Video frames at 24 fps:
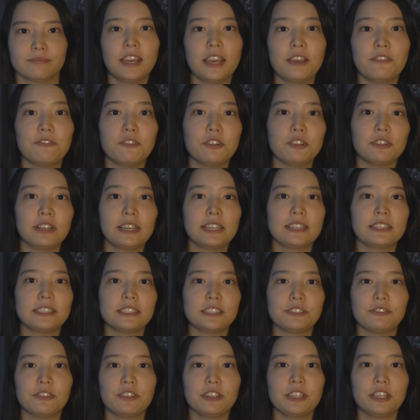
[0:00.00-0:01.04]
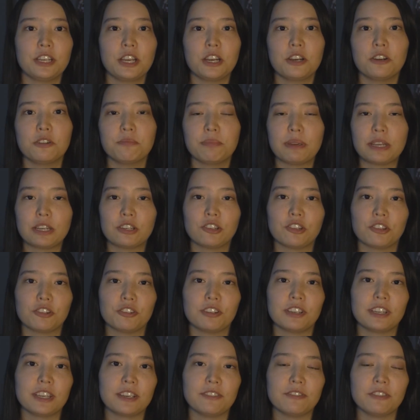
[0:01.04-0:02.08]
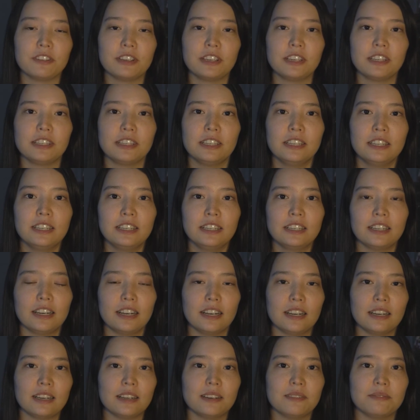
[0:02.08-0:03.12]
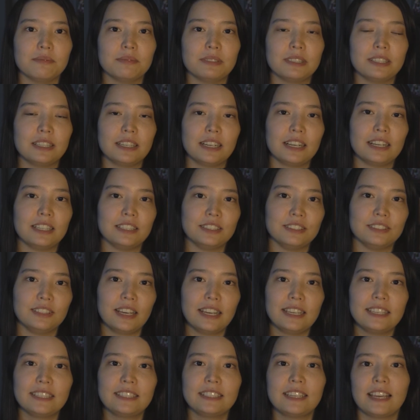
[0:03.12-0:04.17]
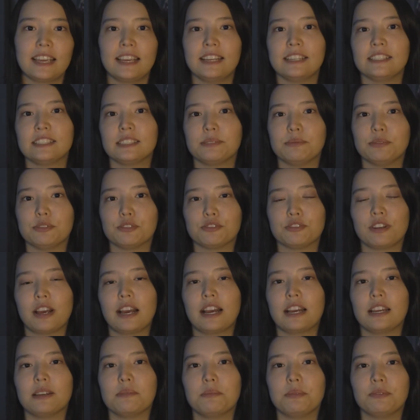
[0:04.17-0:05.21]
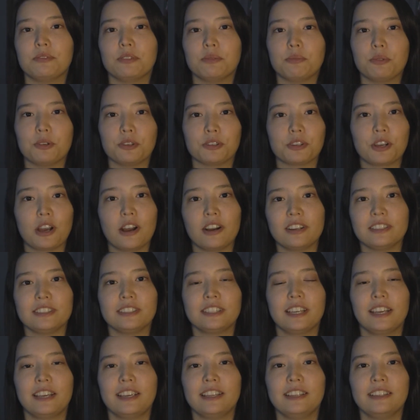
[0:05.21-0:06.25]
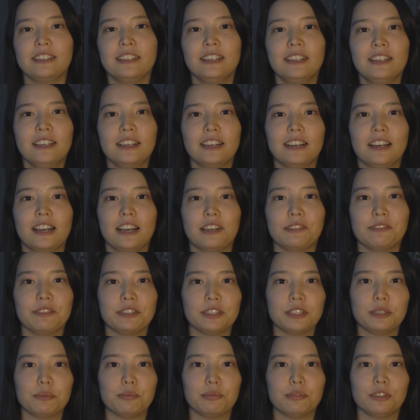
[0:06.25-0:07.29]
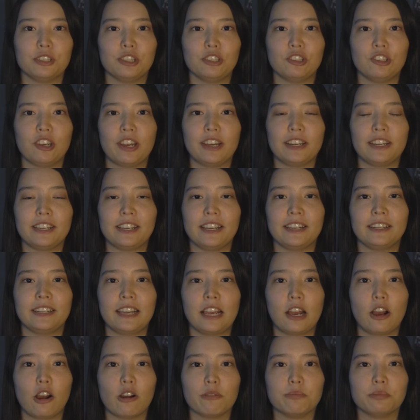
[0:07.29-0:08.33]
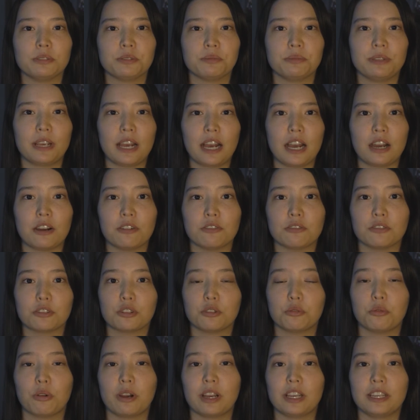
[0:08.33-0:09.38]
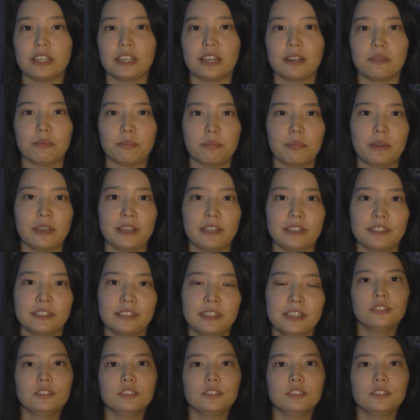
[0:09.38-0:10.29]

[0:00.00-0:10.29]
If you like this video, make sure to give it a like and subscribe for more content. I really appreciate it and it helps me out quite a bit.